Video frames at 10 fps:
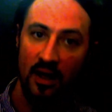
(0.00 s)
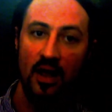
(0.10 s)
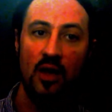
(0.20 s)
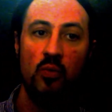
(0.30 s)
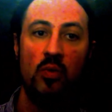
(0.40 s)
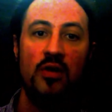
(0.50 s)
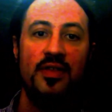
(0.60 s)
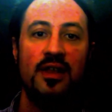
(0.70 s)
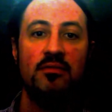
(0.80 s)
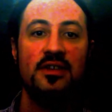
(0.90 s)
and one
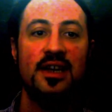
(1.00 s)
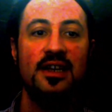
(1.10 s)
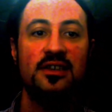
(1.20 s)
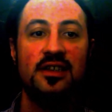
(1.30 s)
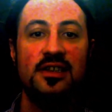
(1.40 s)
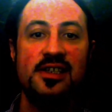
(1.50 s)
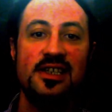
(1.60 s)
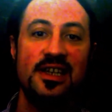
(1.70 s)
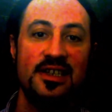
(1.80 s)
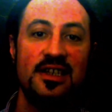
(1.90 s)
then retains a
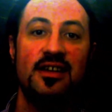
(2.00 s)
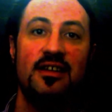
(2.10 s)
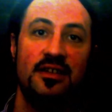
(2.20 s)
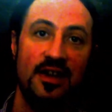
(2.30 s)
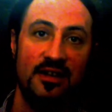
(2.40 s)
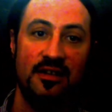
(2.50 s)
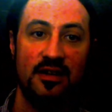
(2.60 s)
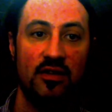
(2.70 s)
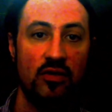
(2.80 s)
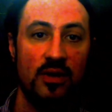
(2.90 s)
consistent
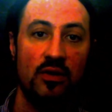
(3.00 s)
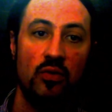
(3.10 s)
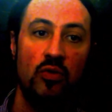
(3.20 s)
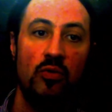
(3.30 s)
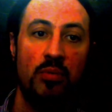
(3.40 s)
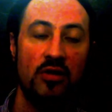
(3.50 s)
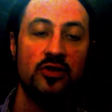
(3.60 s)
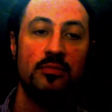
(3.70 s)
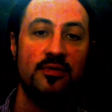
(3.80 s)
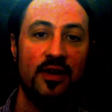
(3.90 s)
identity throughout all
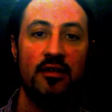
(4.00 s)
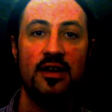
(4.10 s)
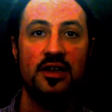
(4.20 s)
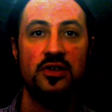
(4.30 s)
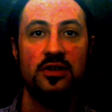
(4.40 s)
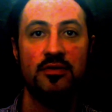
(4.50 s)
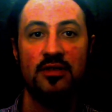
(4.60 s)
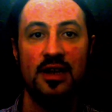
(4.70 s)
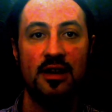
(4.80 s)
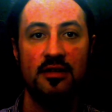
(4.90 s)
possible variations of
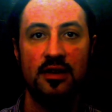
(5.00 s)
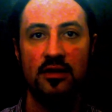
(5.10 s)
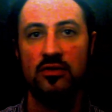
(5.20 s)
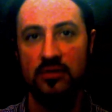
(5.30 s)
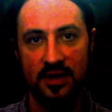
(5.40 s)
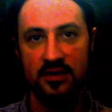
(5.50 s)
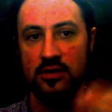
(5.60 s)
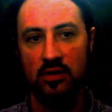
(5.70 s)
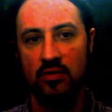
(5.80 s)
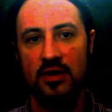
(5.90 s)
reality. Well, that's the
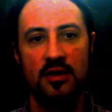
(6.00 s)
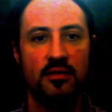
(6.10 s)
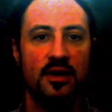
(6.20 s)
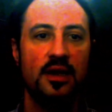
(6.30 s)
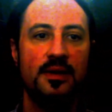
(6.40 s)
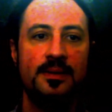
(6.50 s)
goal anyway.